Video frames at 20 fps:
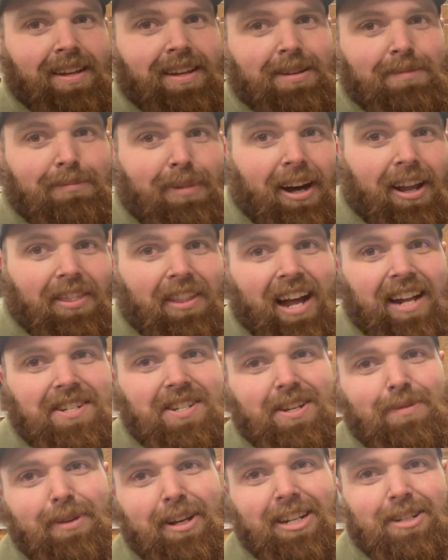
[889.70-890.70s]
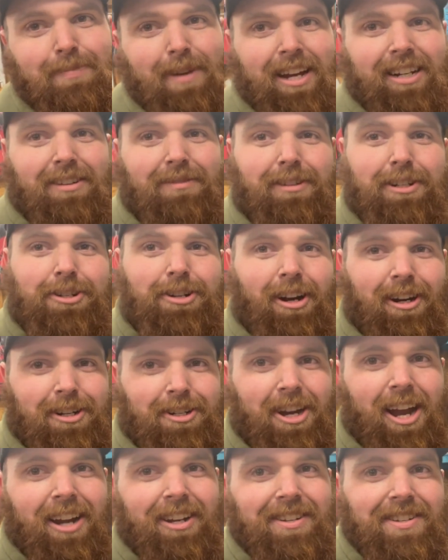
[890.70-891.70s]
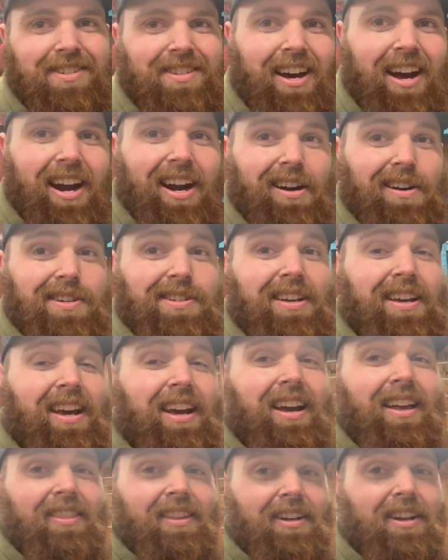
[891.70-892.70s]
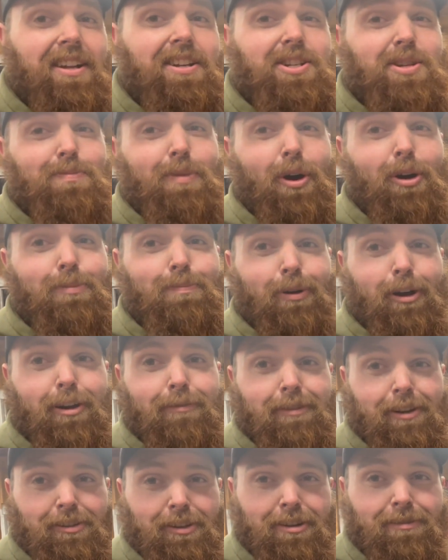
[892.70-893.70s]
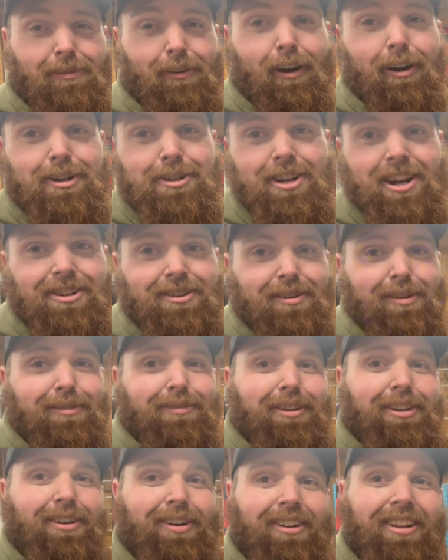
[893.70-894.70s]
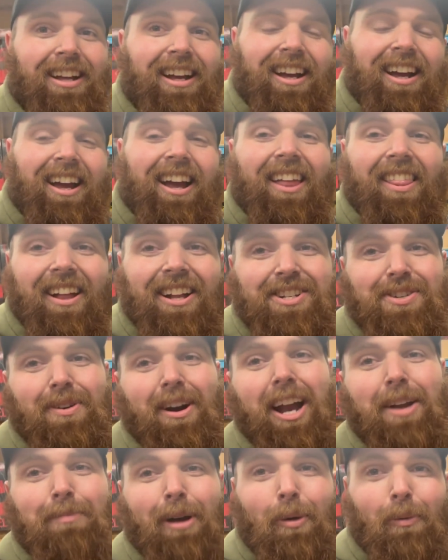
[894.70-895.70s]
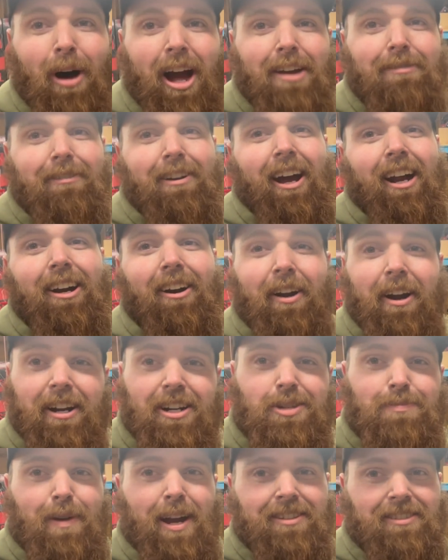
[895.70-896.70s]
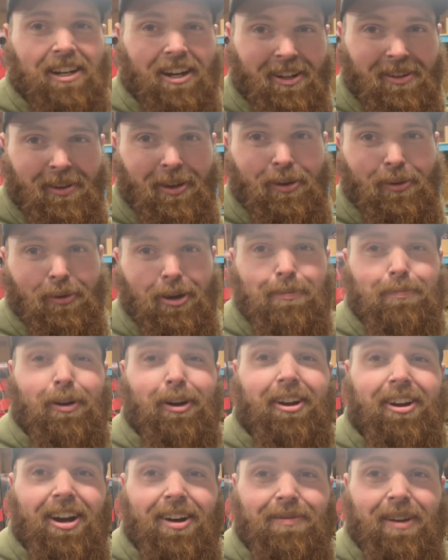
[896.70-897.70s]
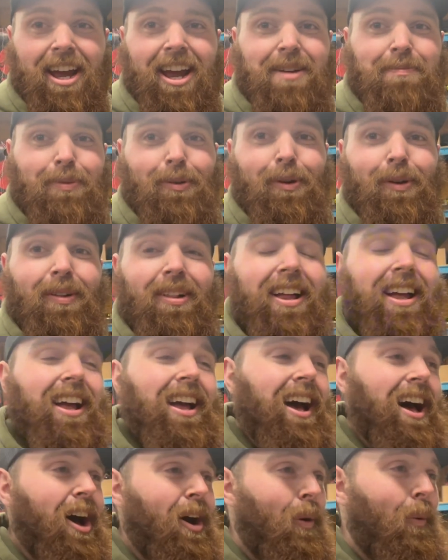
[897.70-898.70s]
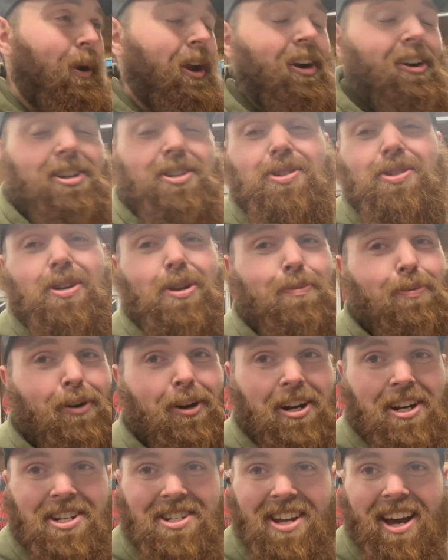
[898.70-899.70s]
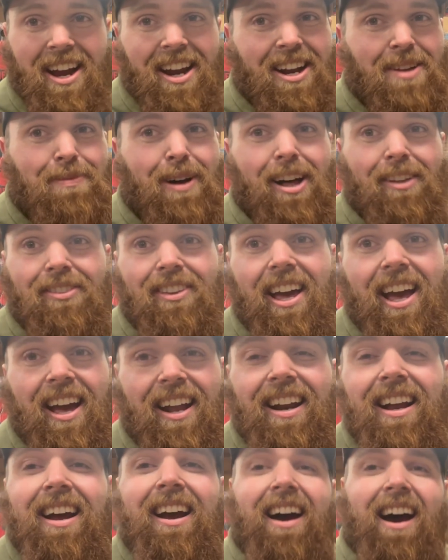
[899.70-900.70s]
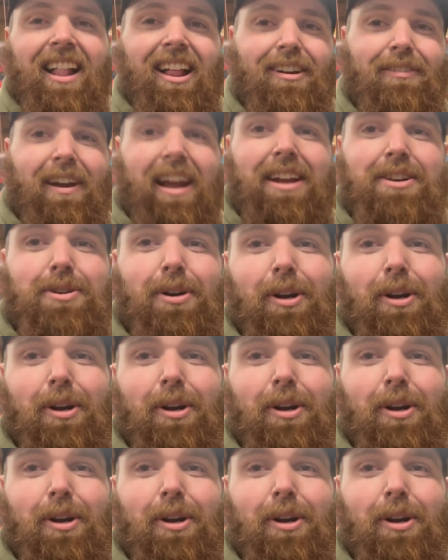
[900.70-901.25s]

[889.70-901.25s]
But that's to be expected with junk Chinese tires. They did smoke perfectly for our gender reveal. That's right, my wife and I are expecting a little ripper come April. We are super excited about that. I'll have Andrew